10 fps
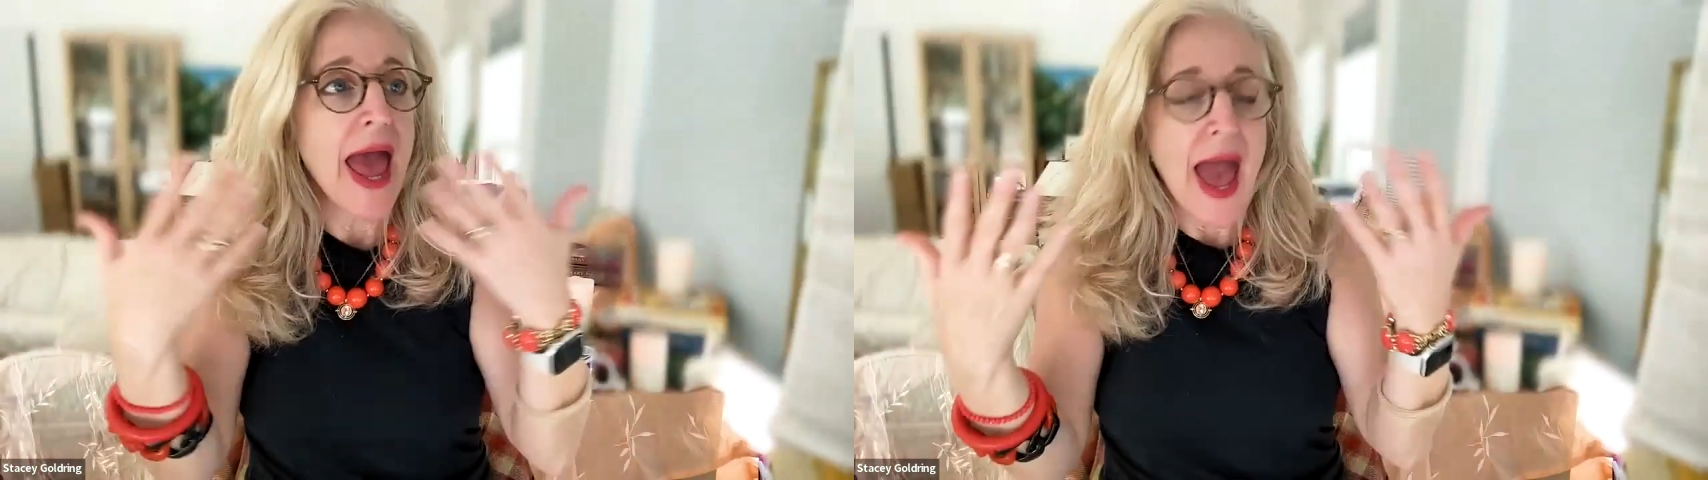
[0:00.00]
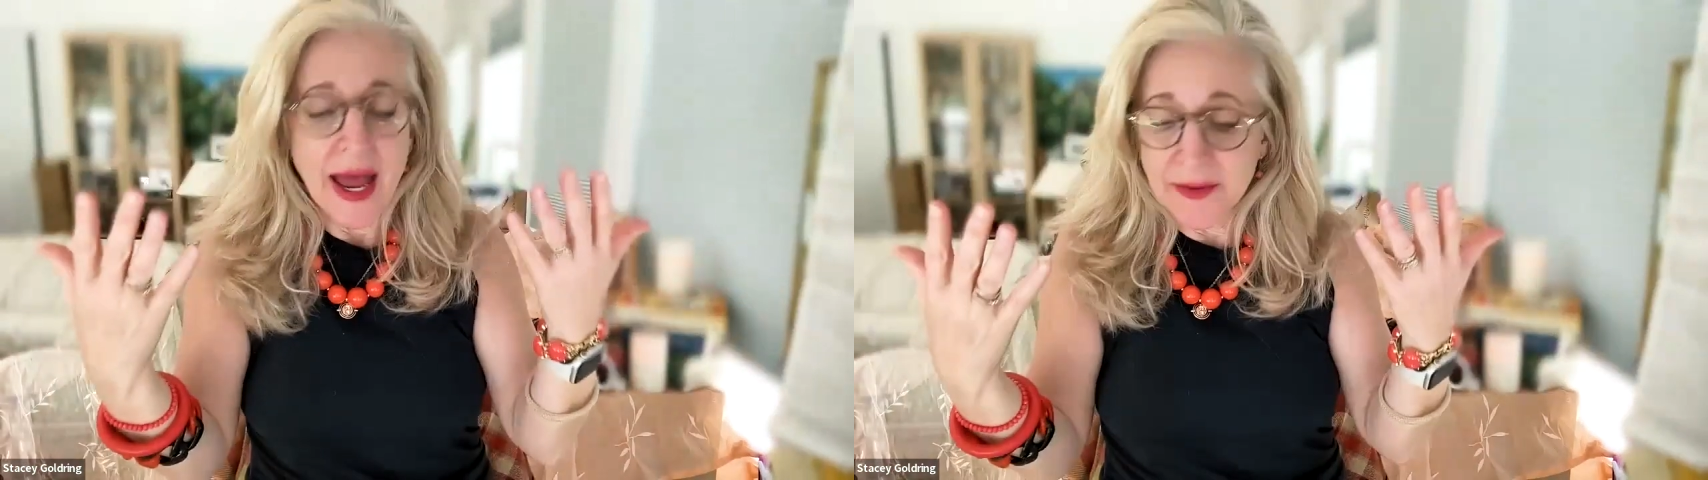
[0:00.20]

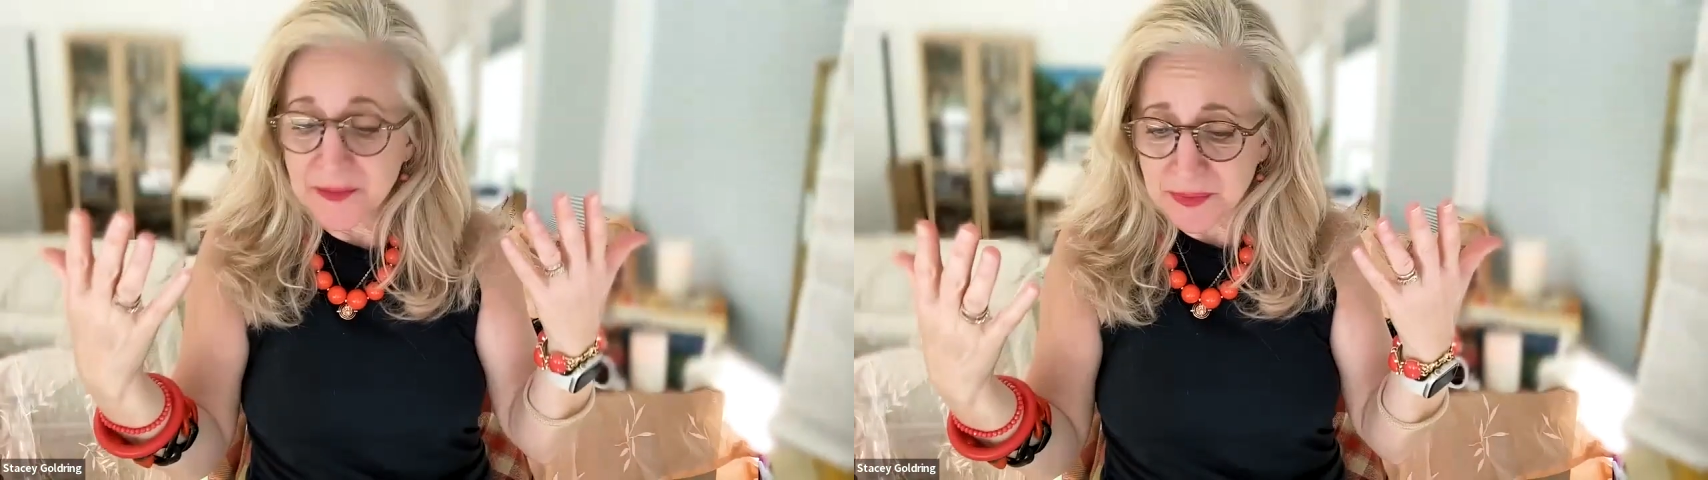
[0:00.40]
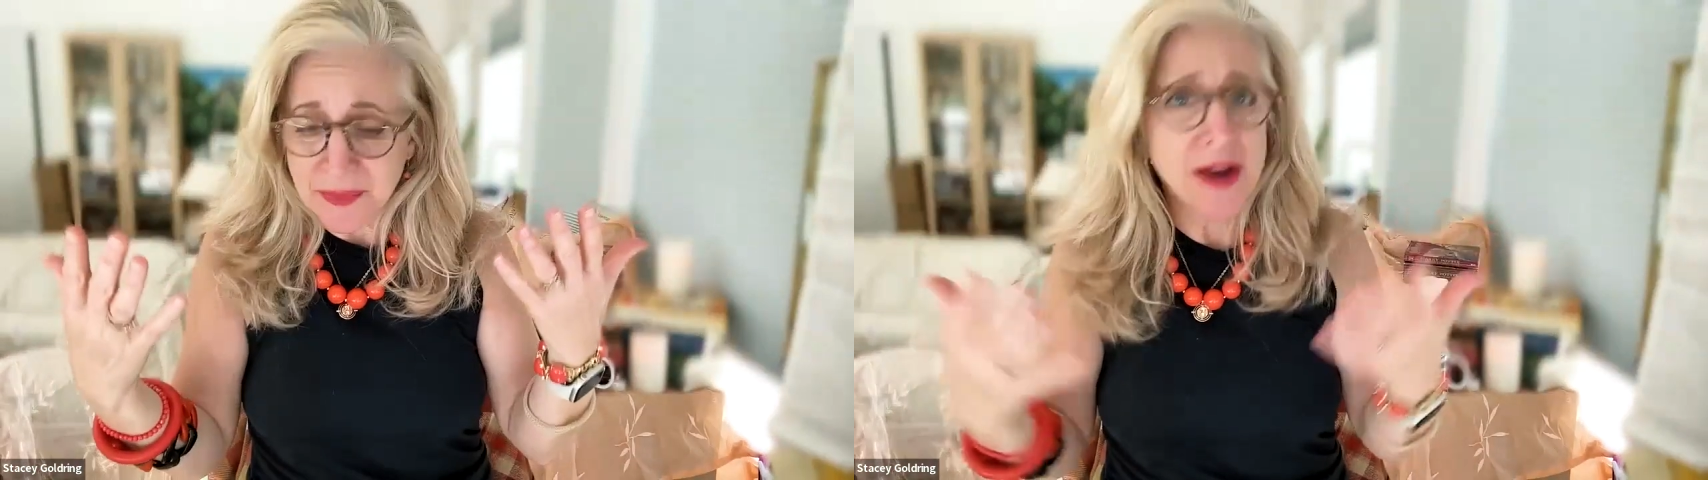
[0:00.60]
And
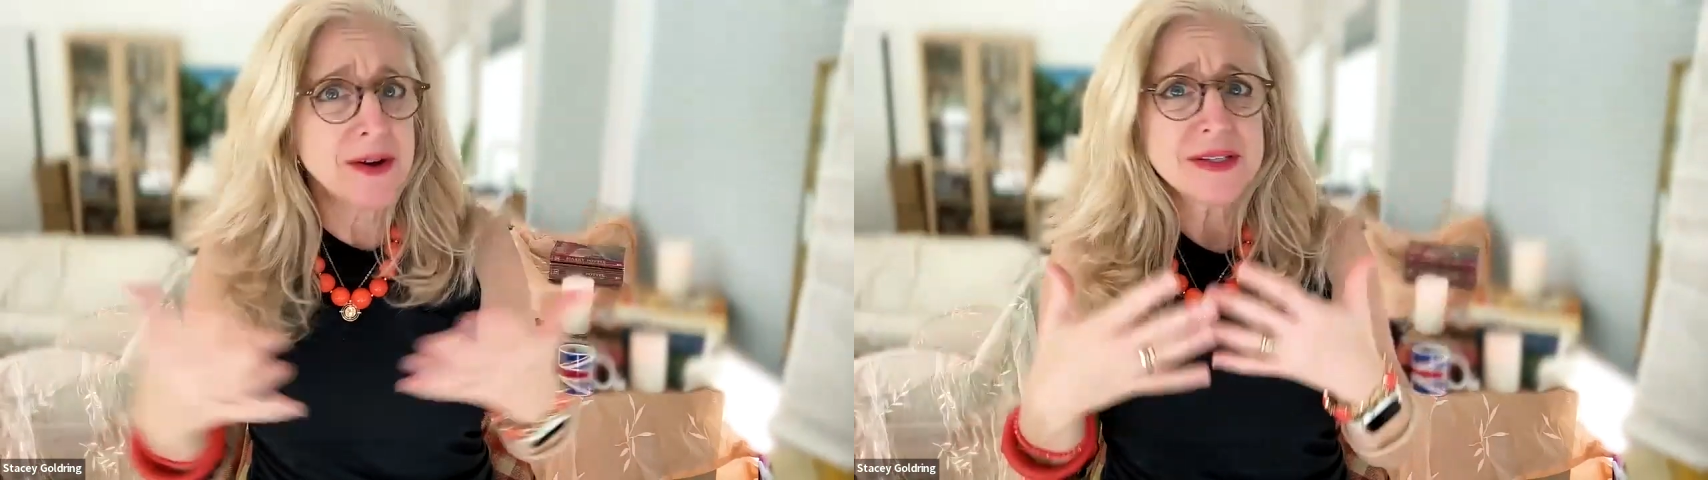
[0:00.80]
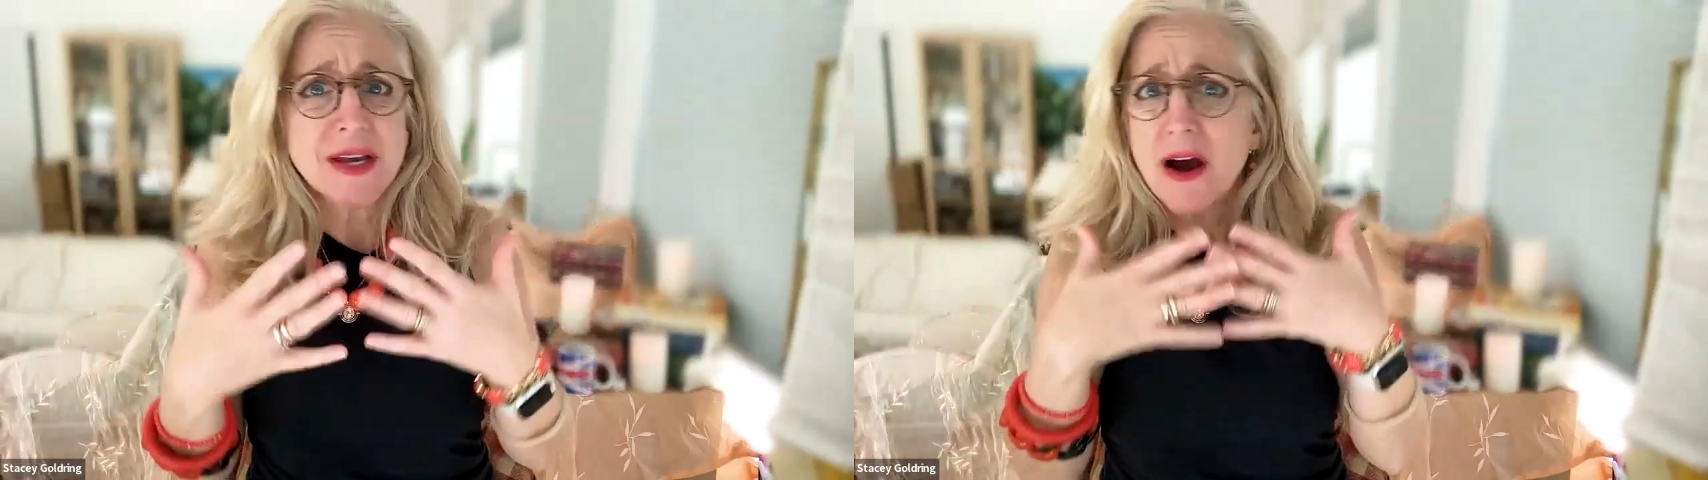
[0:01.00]

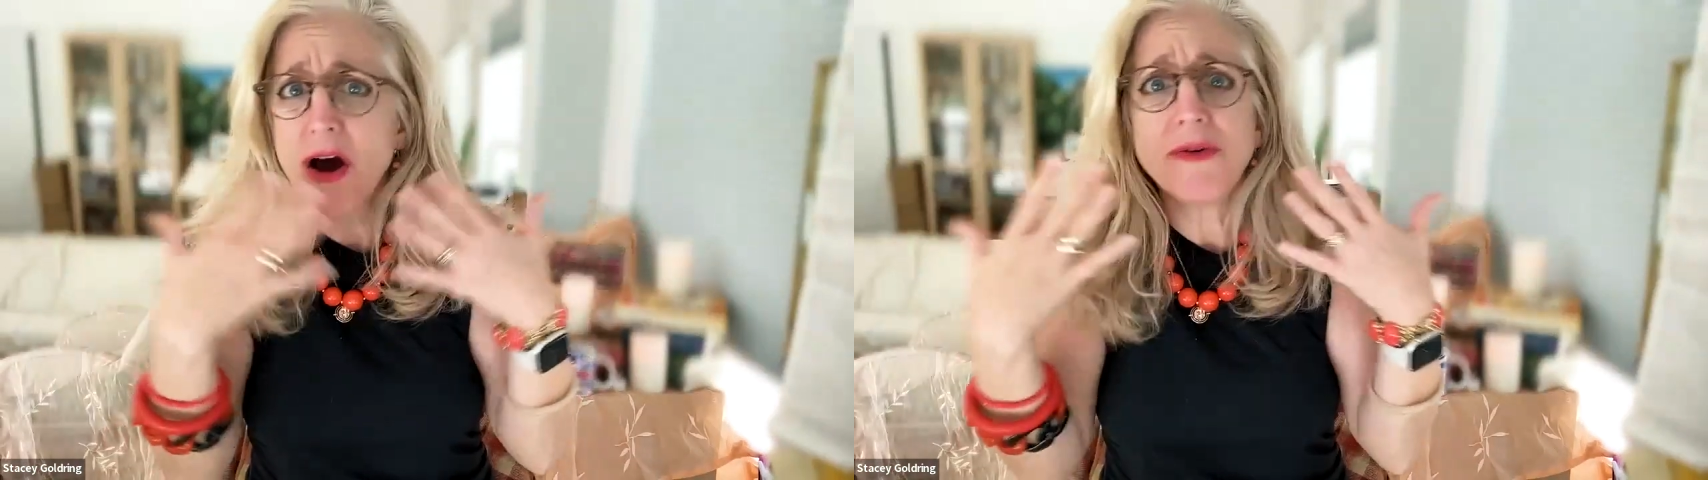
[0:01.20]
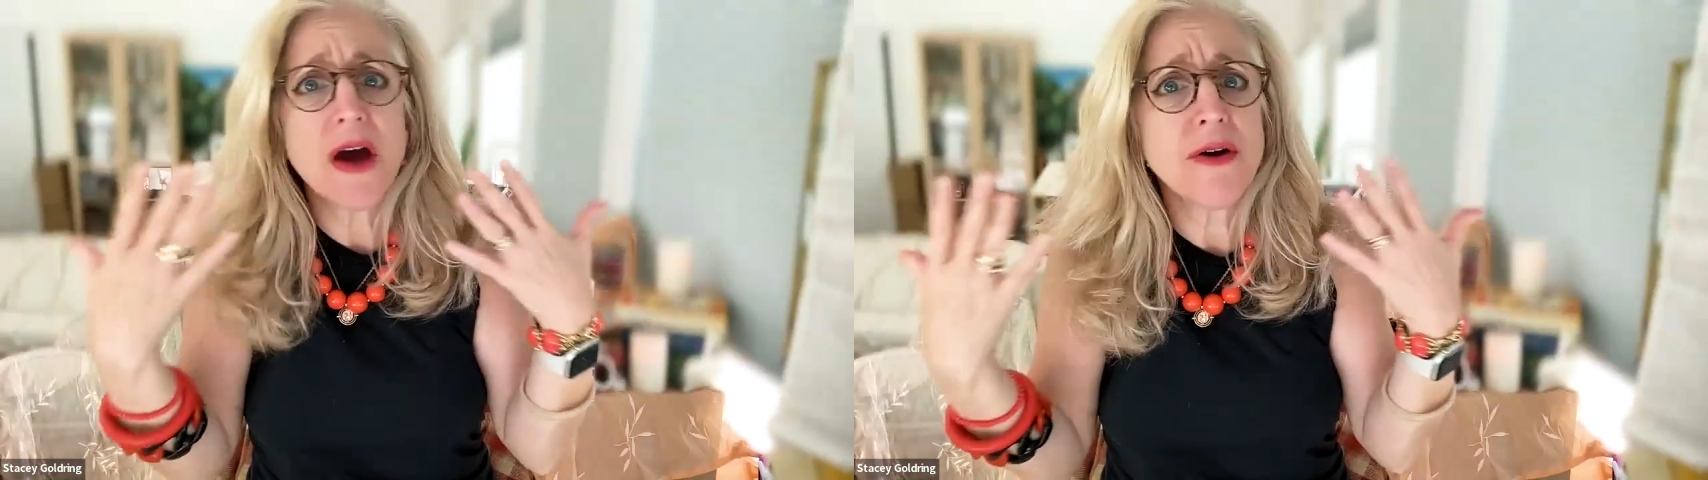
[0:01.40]
Harry's like,
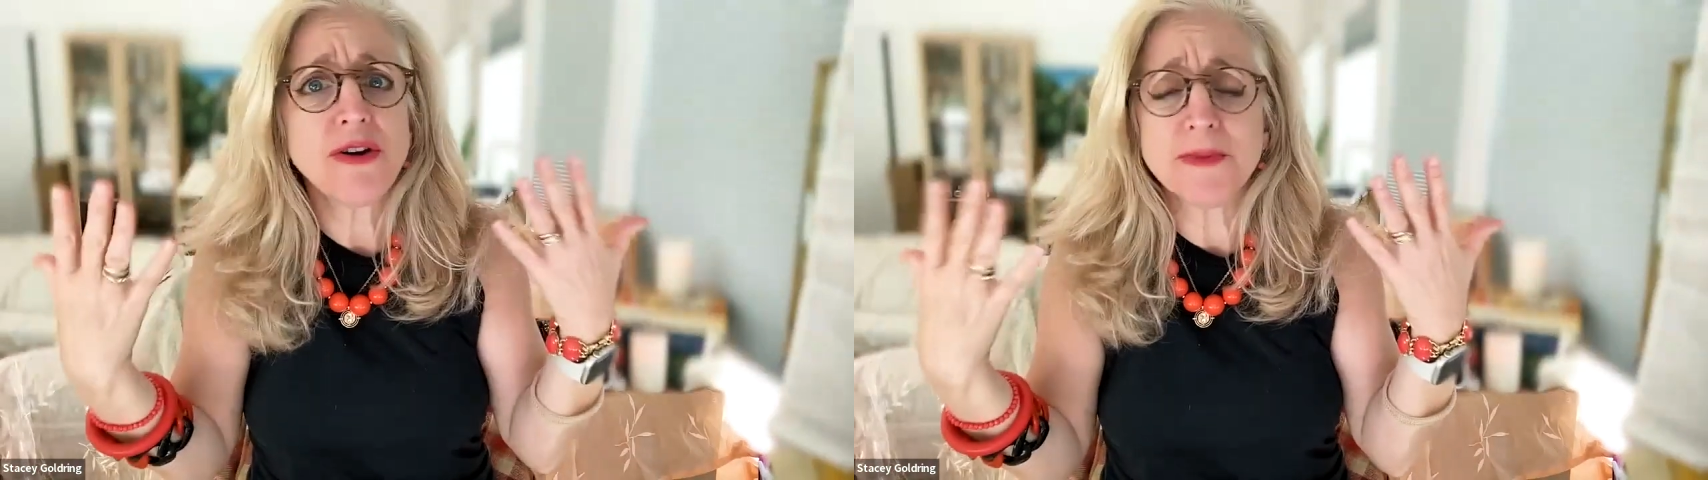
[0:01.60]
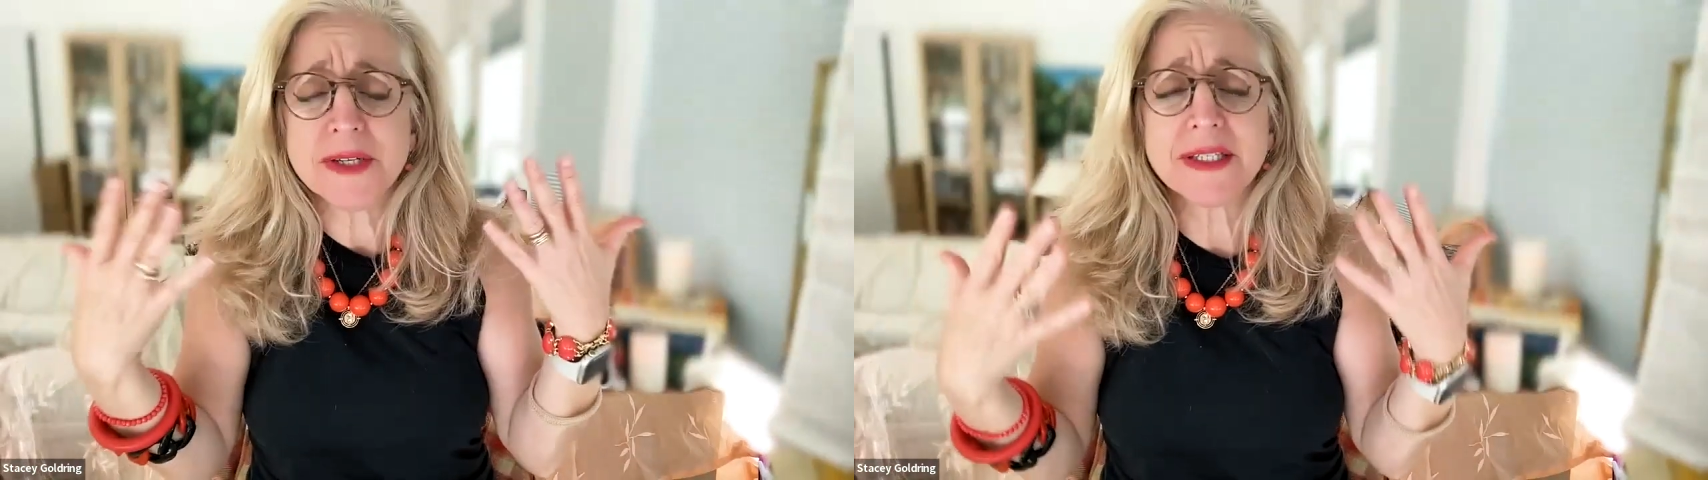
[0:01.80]
"Oh no,
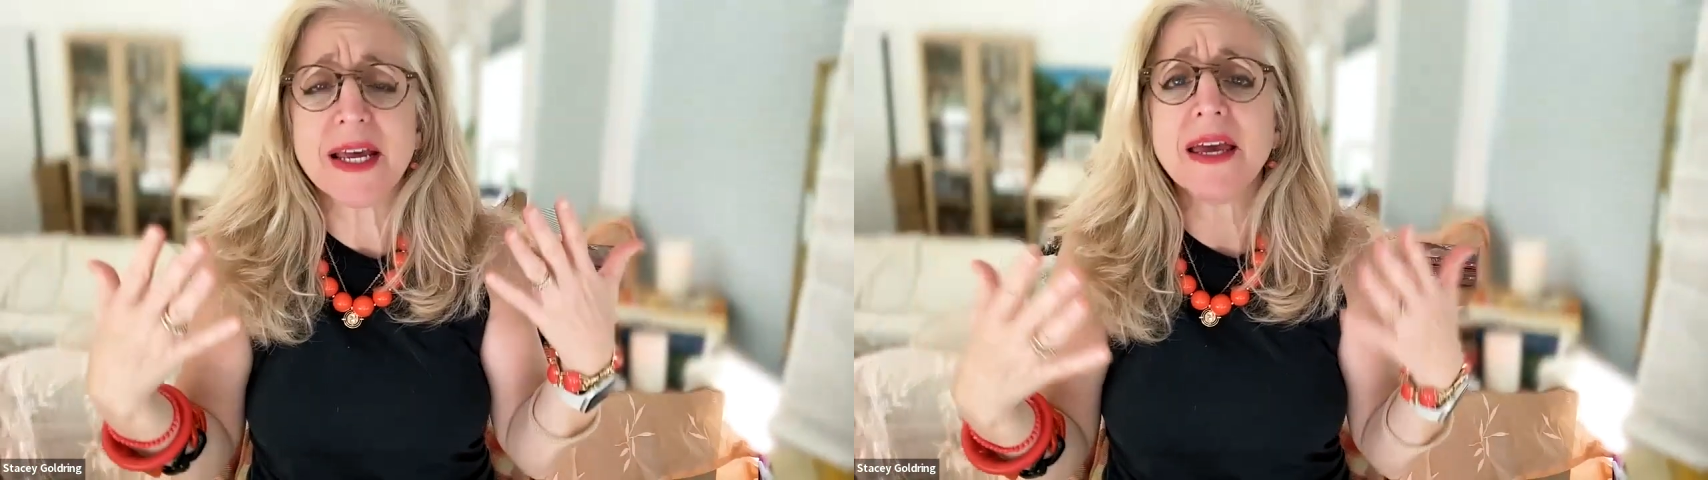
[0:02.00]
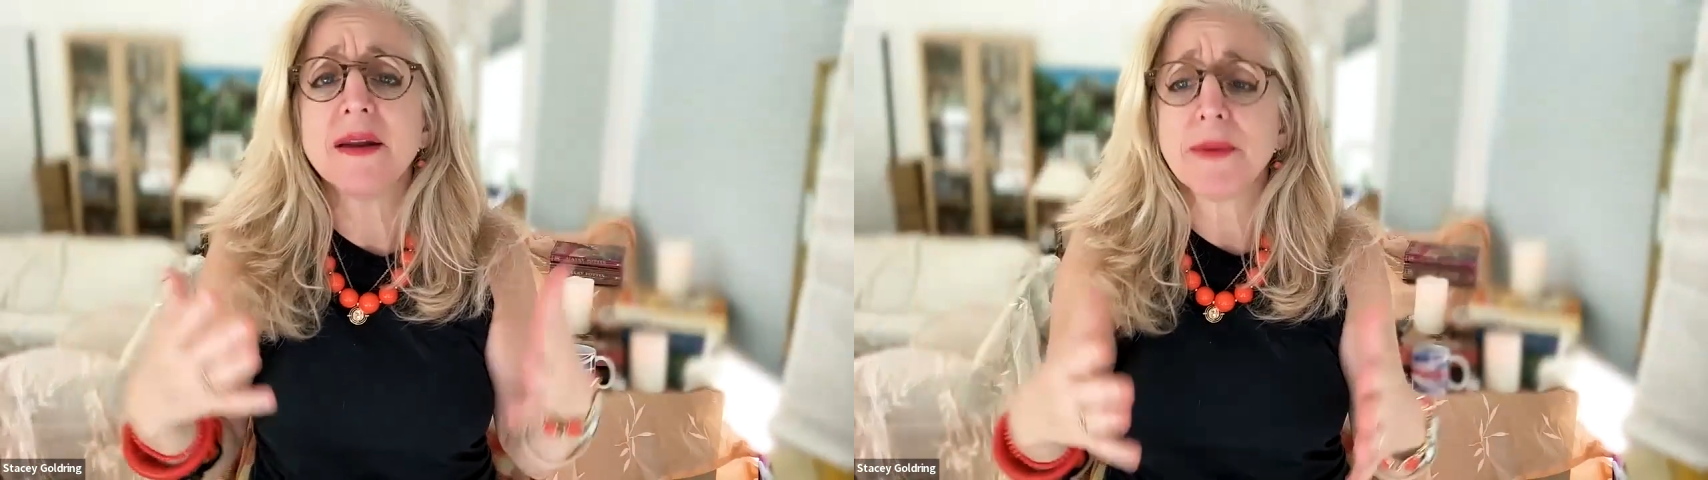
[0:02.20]
you're mistaken."